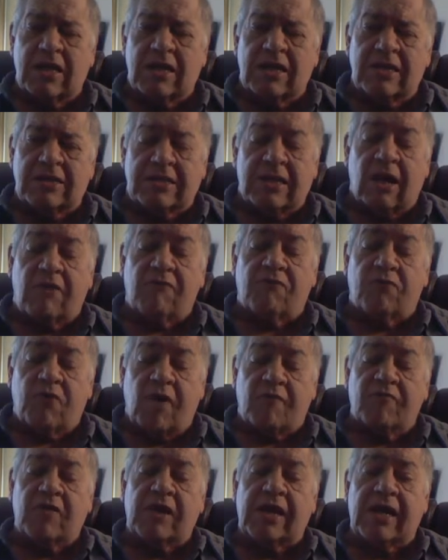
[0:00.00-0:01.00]

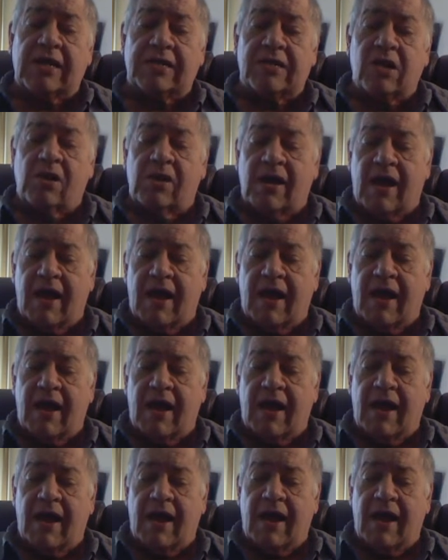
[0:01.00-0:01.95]
self-revelate their lives